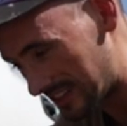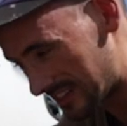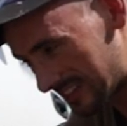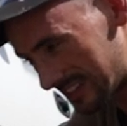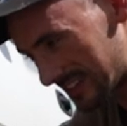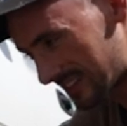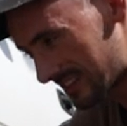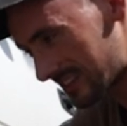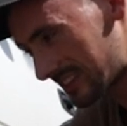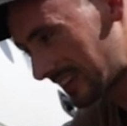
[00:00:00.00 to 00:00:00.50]

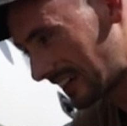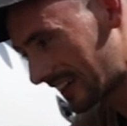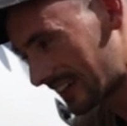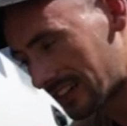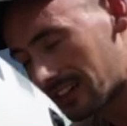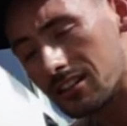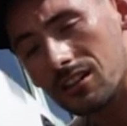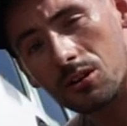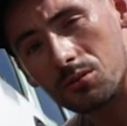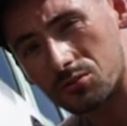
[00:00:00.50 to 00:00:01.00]
this is
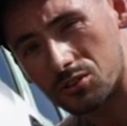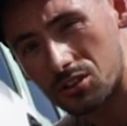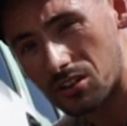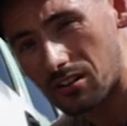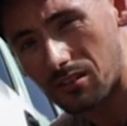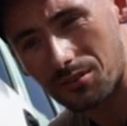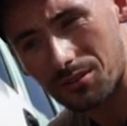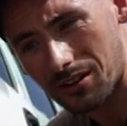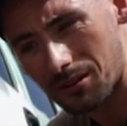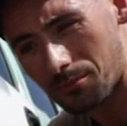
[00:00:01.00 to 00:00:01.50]
like no
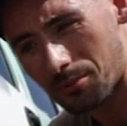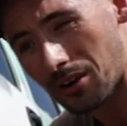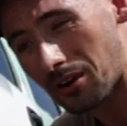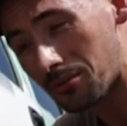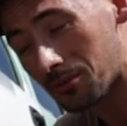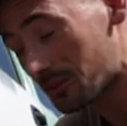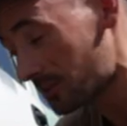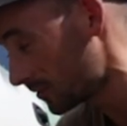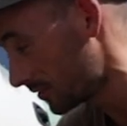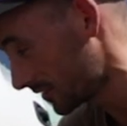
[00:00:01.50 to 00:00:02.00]
joke. I'm
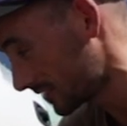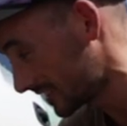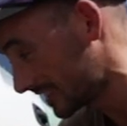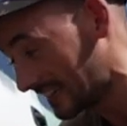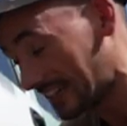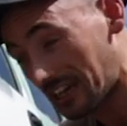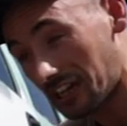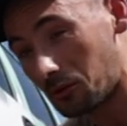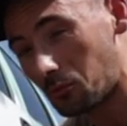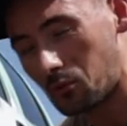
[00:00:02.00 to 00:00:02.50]
probably only
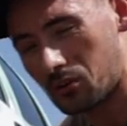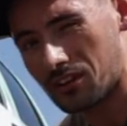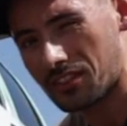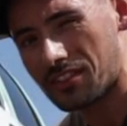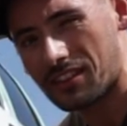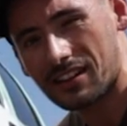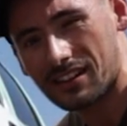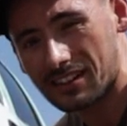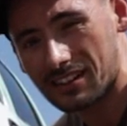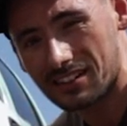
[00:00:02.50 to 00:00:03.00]
gonna get one
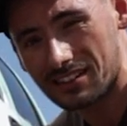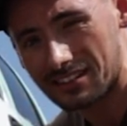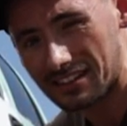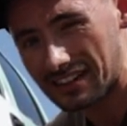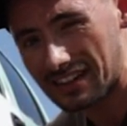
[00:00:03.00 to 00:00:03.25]
thing done